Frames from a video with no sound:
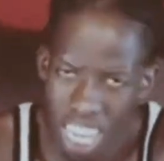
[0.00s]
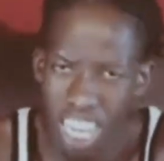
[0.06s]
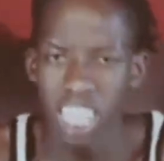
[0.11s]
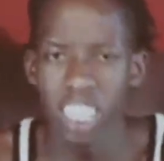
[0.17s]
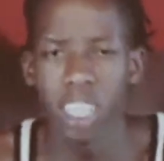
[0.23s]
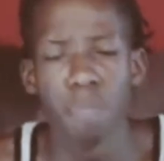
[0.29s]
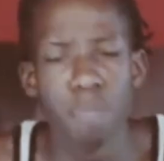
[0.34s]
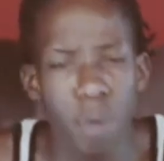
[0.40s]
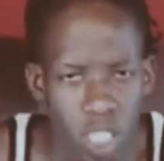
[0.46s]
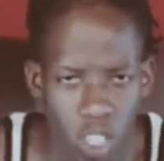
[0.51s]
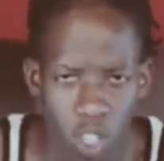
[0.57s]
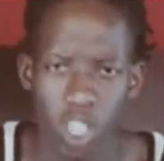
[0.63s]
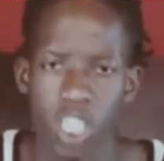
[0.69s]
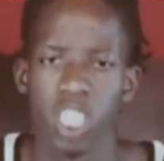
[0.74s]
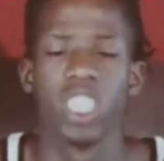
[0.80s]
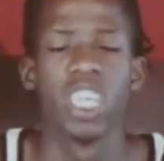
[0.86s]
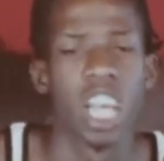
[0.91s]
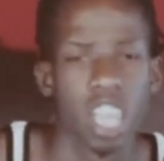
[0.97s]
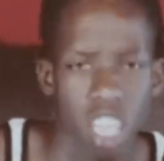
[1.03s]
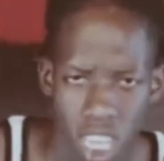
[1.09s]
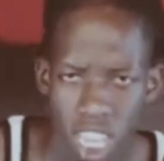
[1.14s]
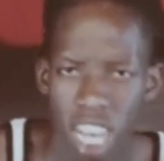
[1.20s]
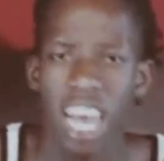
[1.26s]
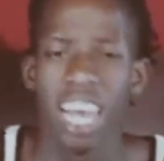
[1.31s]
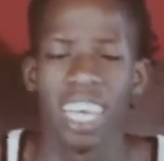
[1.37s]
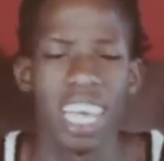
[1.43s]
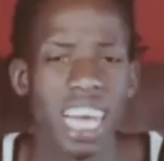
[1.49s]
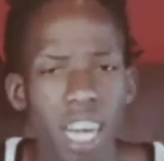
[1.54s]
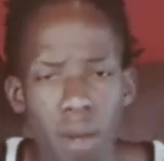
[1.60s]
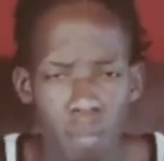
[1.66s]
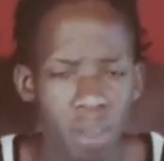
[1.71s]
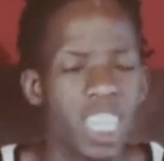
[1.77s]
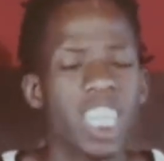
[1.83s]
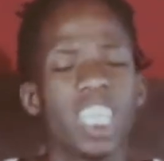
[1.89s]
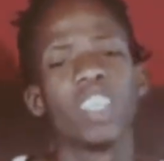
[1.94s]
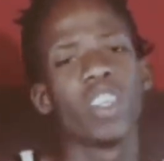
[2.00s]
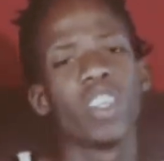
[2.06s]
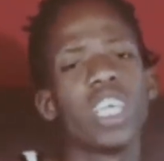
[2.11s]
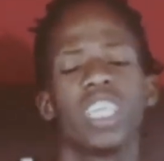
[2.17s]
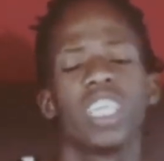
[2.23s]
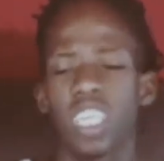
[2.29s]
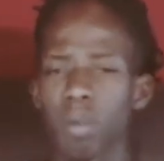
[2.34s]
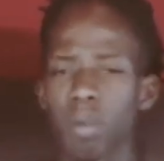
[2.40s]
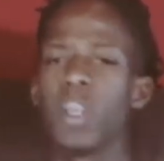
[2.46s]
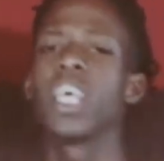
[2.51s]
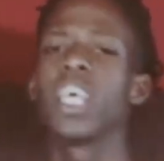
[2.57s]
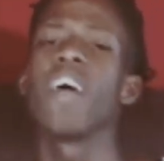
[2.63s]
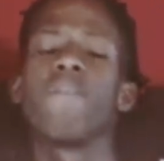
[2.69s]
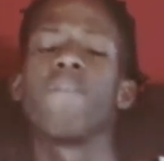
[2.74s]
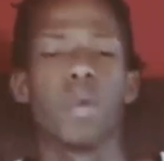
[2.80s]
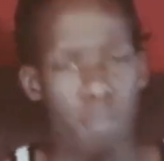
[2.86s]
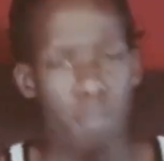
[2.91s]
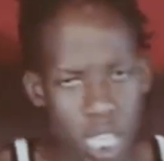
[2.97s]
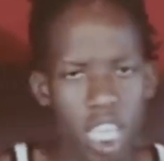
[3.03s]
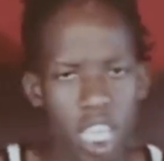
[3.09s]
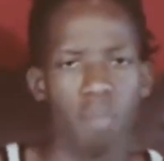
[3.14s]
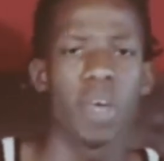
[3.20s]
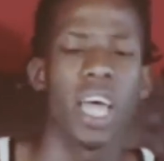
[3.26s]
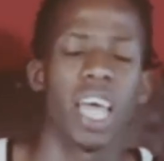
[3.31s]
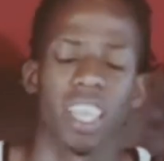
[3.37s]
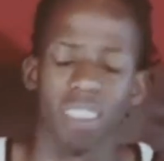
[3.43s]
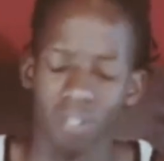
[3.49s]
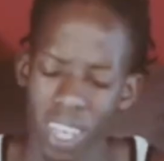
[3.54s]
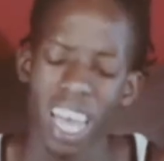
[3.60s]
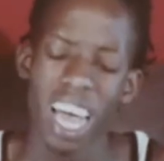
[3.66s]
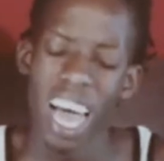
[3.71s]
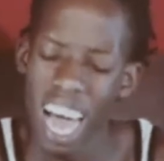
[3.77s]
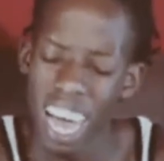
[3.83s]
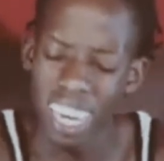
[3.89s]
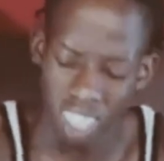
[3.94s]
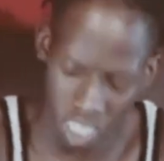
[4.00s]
there, you see me? So, blessing to the whole team, and